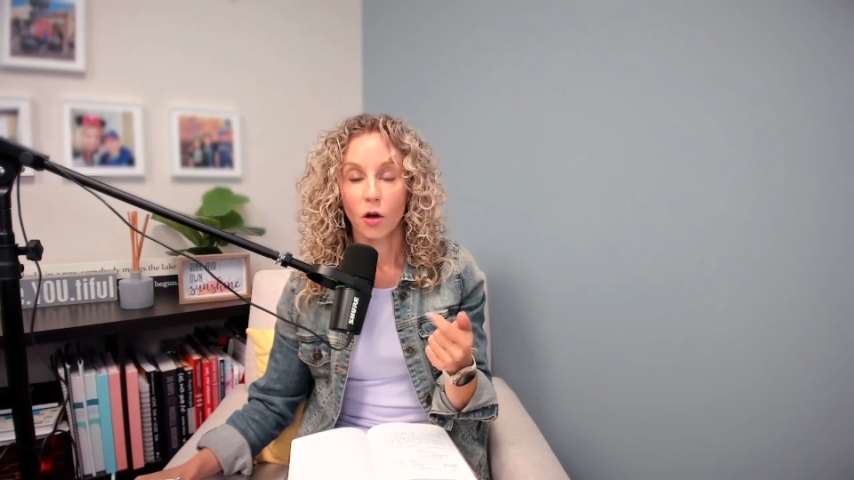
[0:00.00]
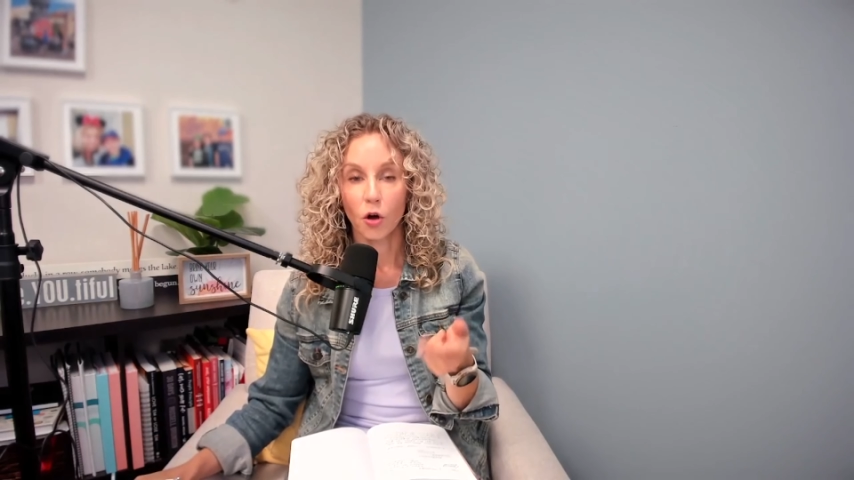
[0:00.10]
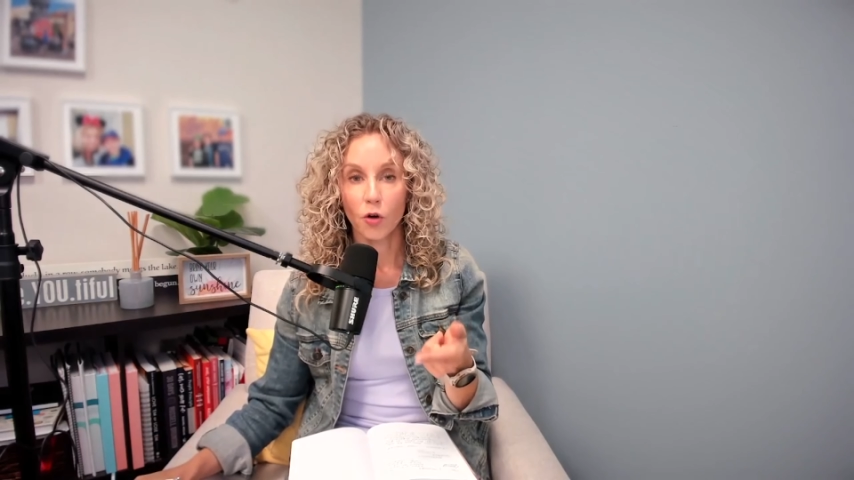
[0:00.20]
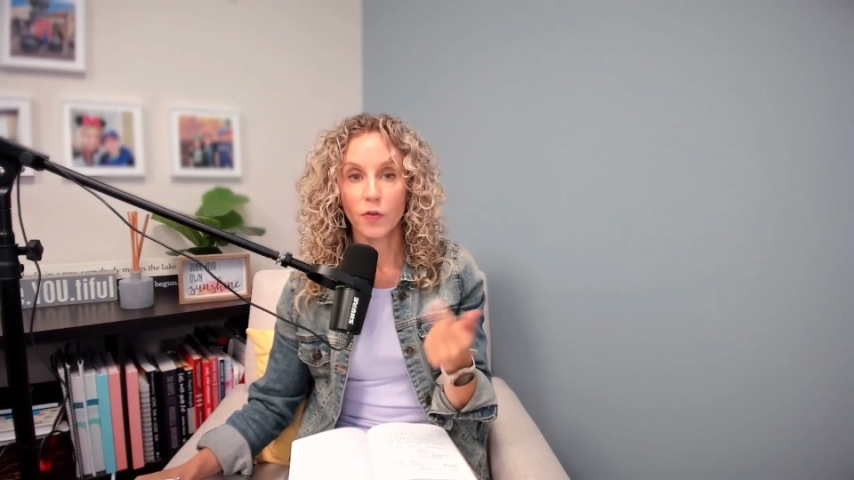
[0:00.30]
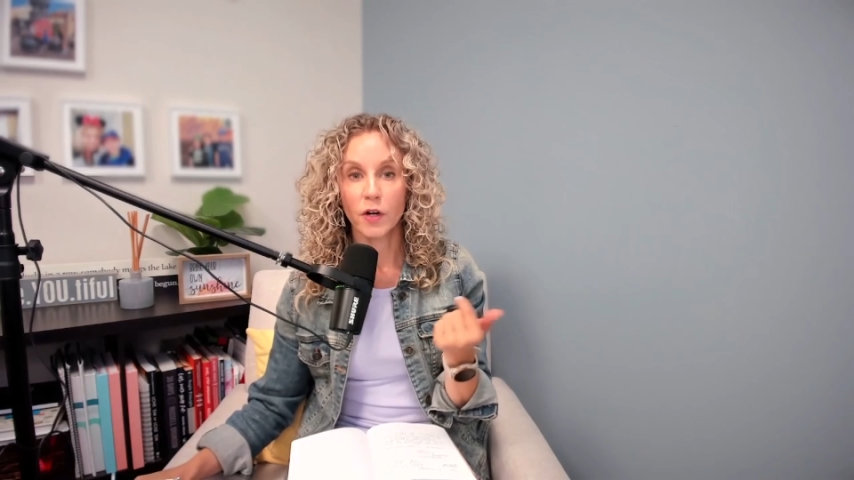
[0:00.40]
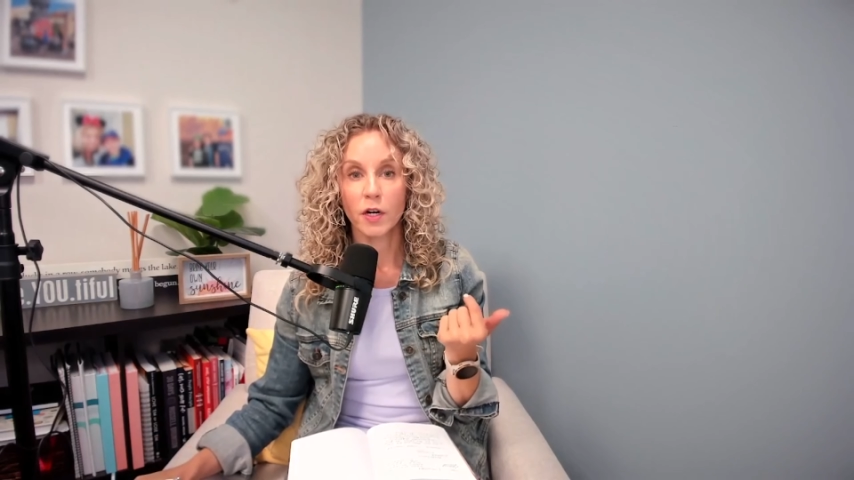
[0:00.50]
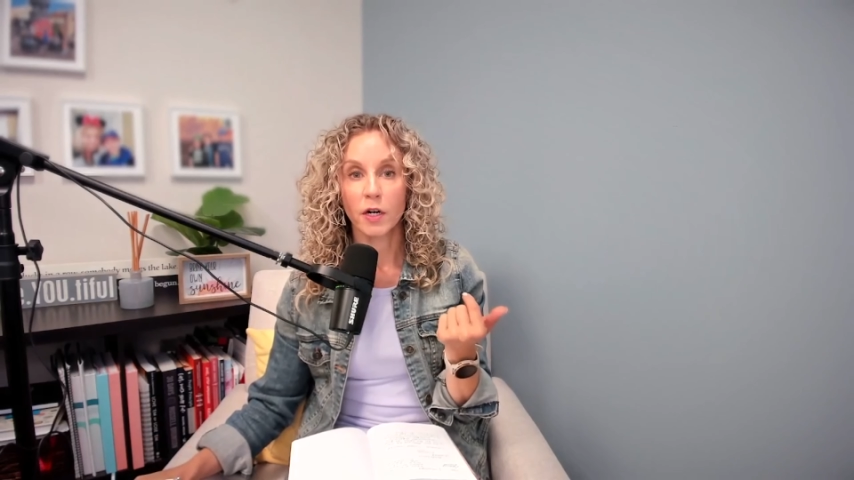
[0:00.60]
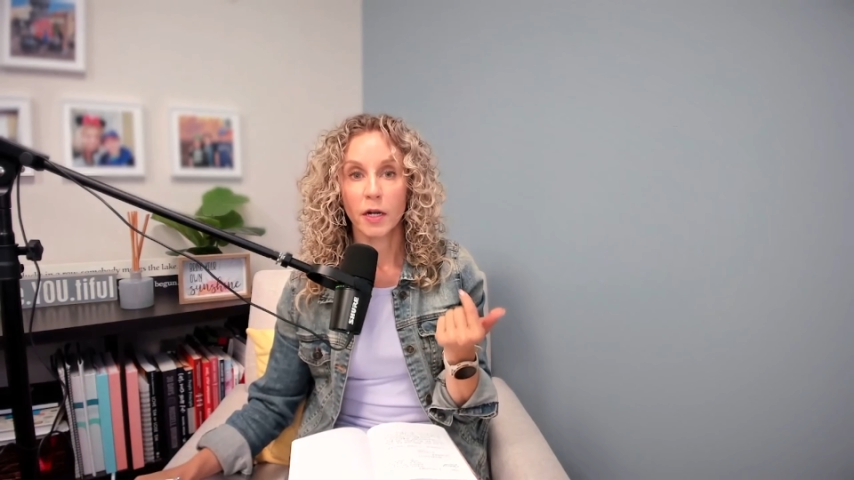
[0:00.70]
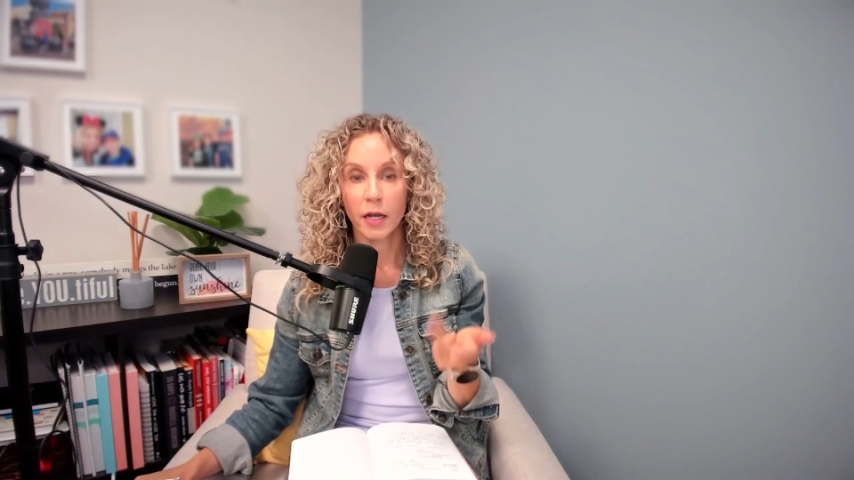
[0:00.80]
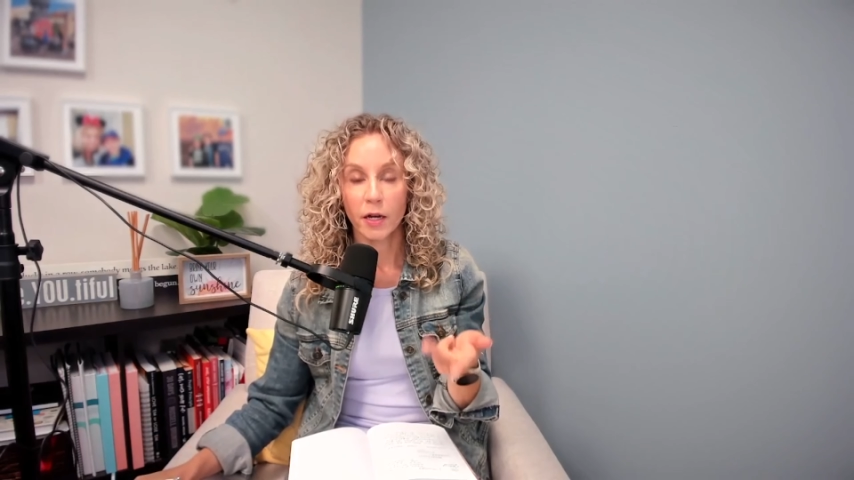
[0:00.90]
over
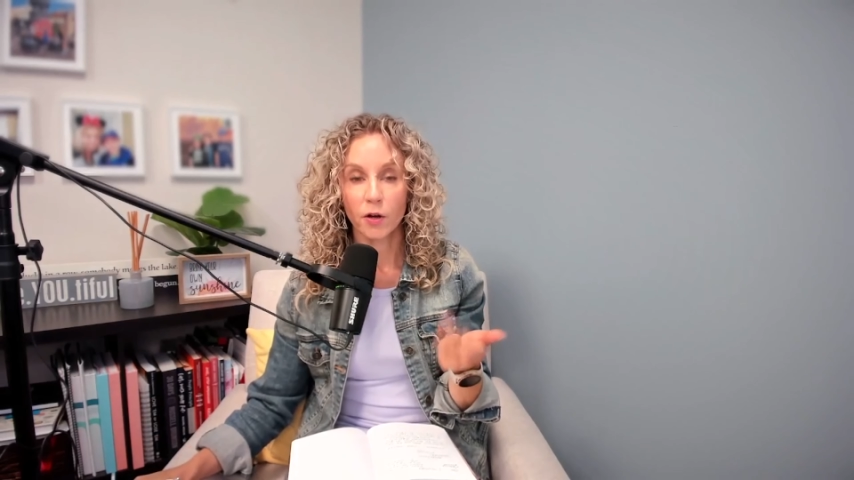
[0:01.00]
and